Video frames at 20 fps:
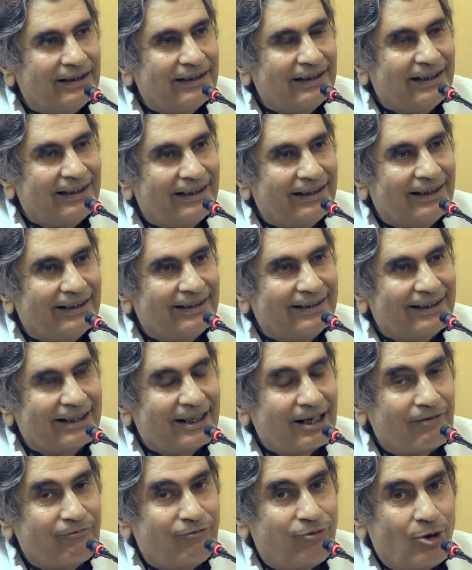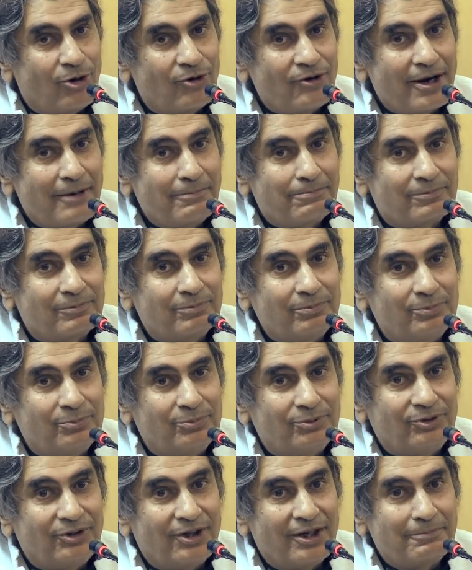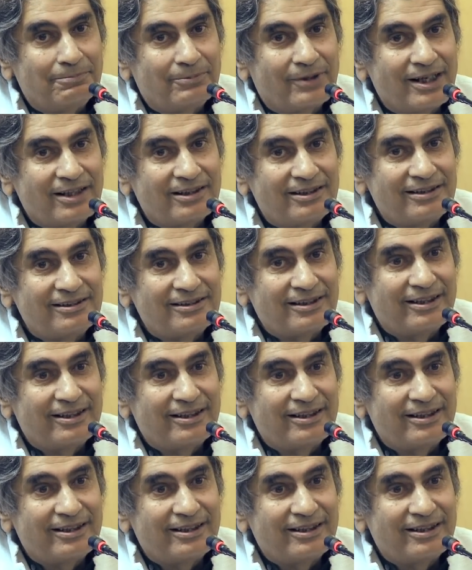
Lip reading: There are four rape cases